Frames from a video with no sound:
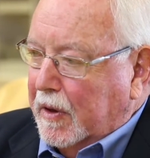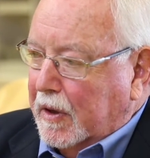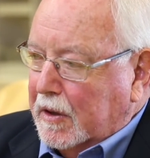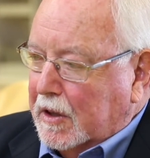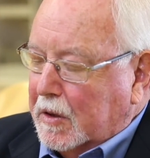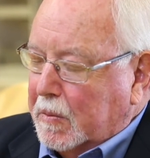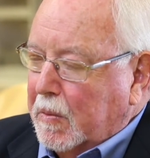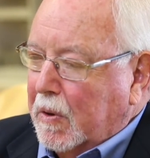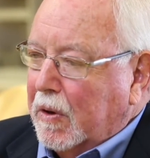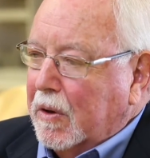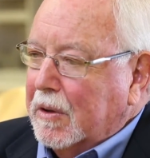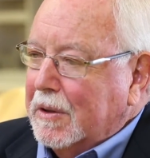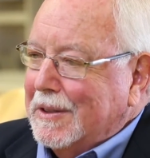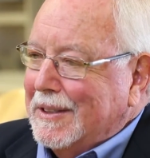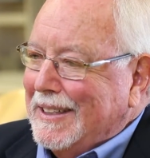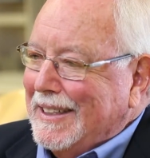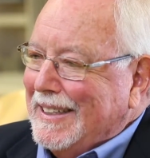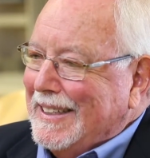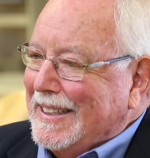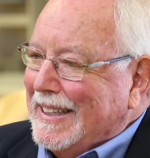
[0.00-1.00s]
small
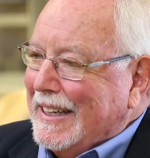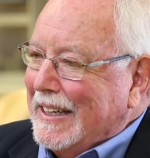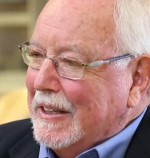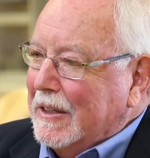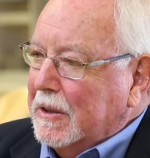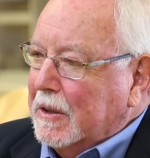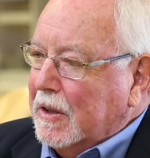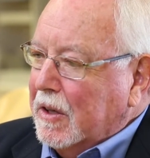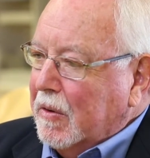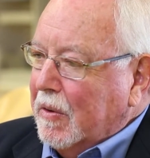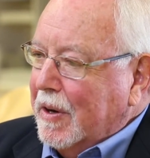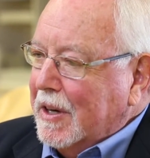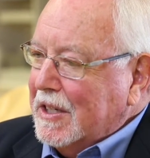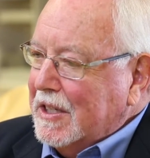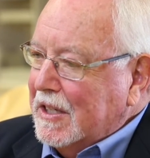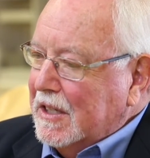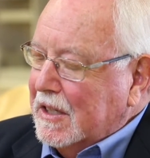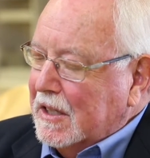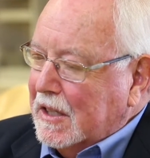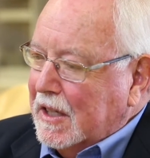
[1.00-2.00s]
detail
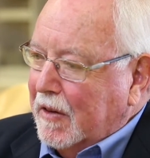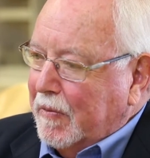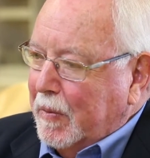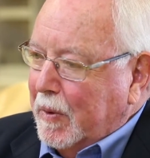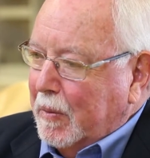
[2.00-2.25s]
corrections that have